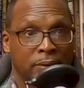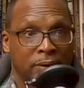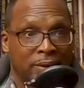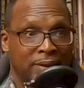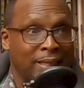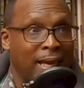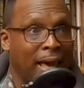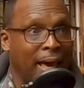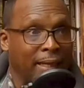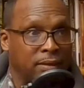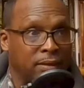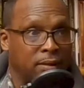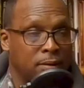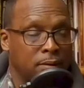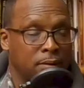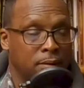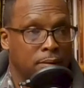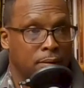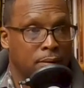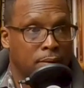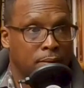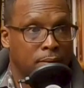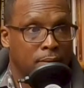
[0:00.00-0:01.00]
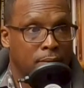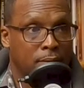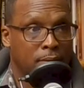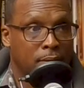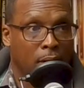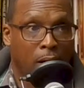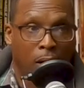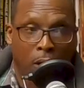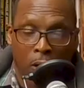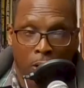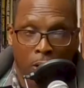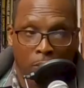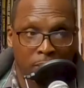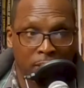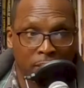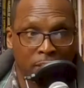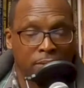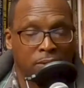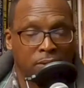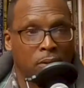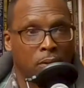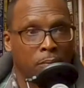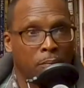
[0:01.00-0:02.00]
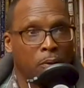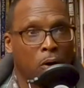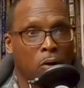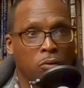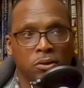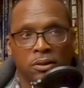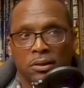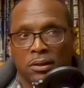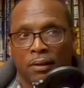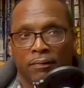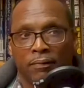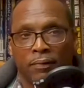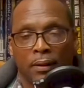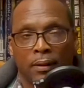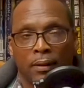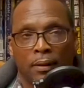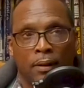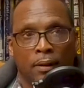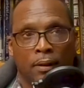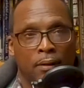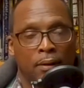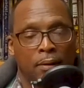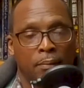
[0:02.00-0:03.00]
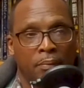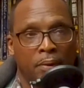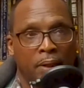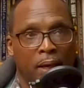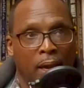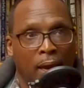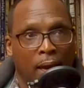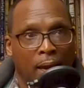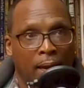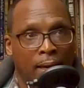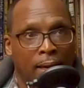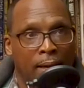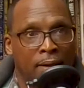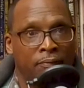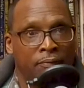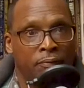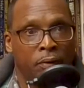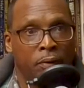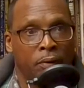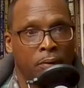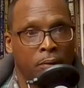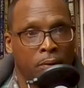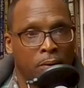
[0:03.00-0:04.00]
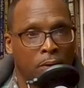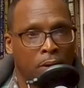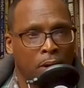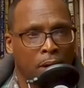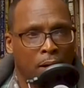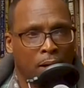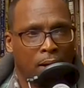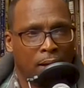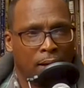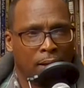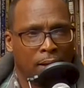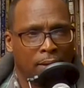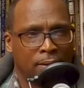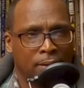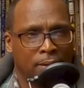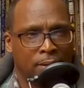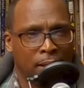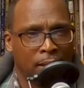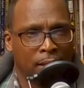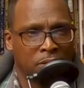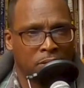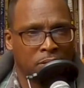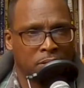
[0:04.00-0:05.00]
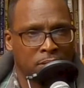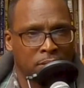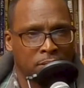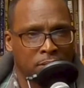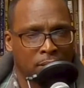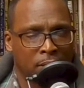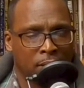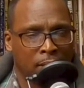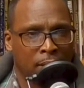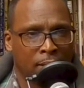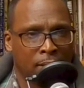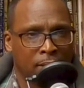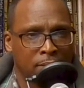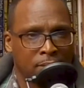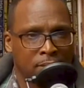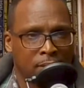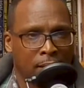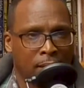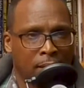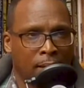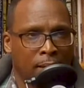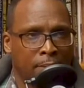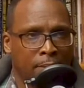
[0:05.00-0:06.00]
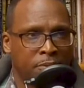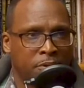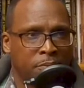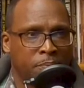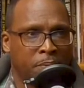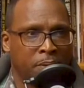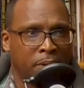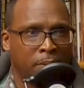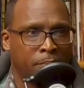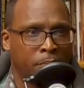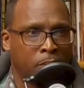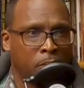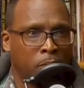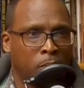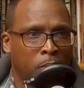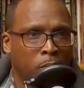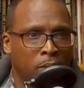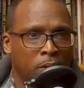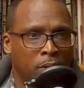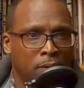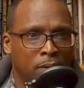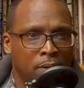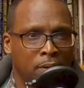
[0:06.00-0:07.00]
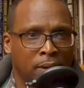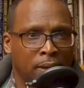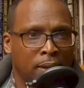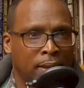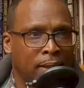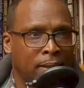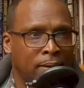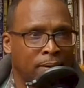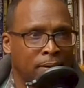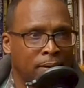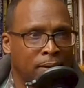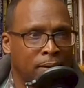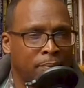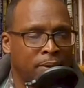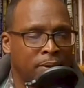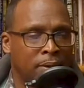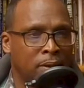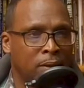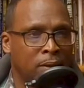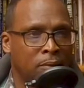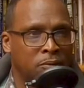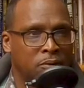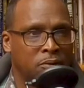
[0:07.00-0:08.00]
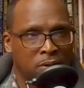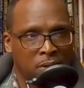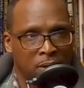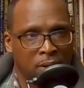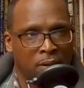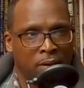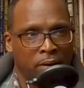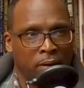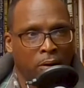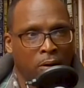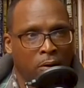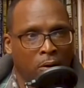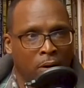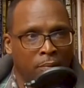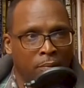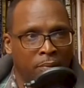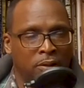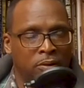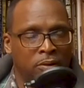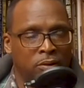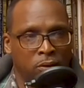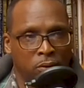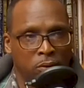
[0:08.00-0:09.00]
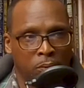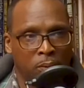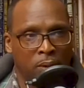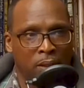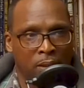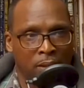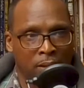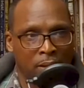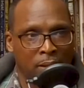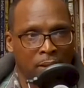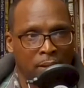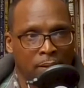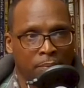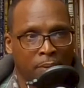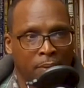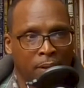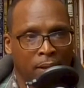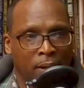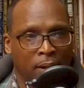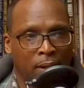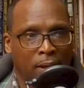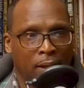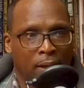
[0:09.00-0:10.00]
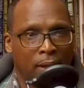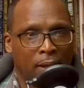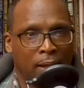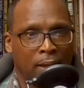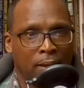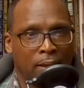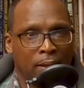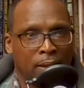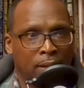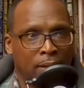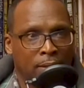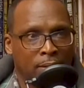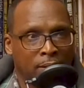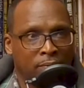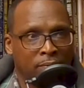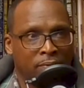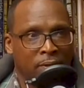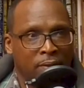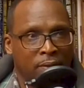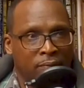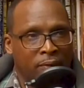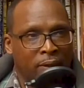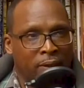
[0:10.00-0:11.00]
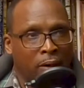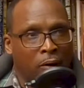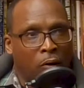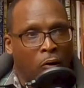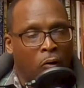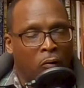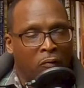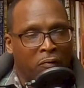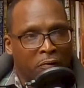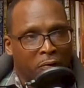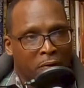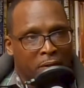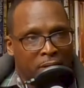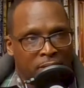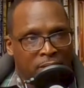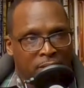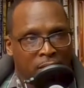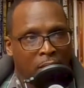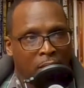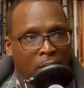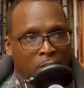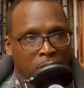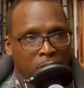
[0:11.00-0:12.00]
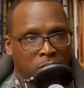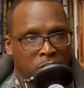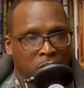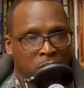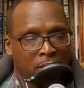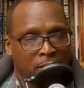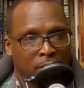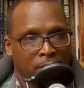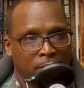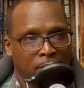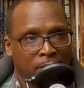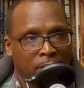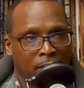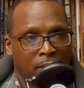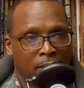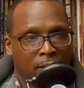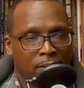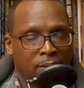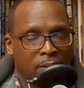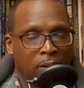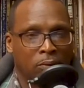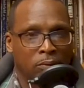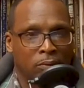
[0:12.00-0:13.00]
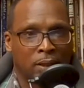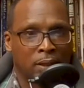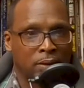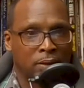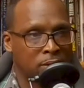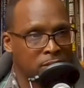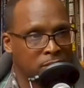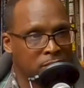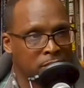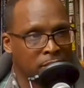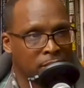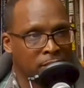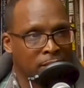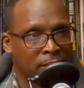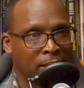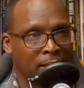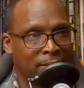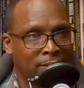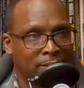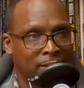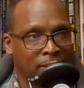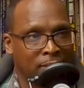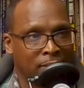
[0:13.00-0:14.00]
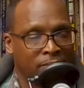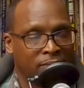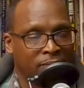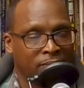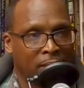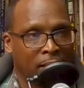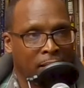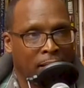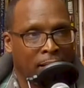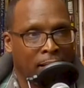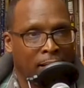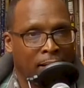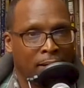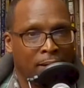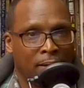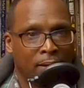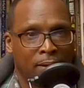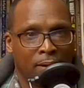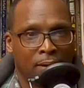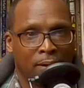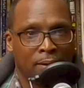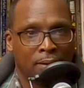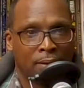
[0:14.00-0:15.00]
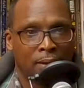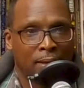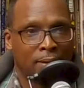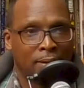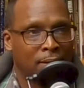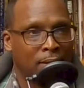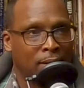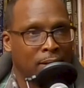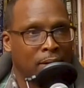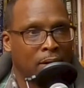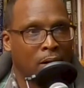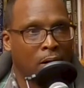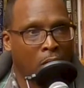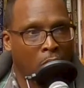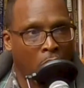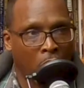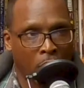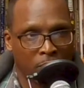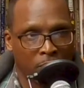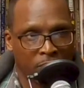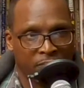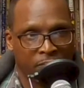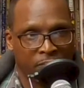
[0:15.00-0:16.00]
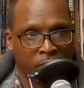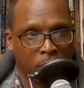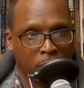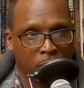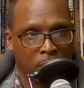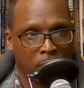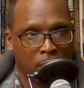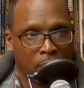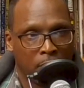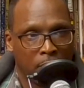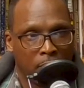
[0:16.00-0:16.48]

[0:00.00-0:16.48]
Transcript: Sex, right? Harmless. So most of the behavioral addictions, a lot of times people will look at them and don't see the harm in doing them, and even if they overindulge in them, don't necessarily identify that they're harmful,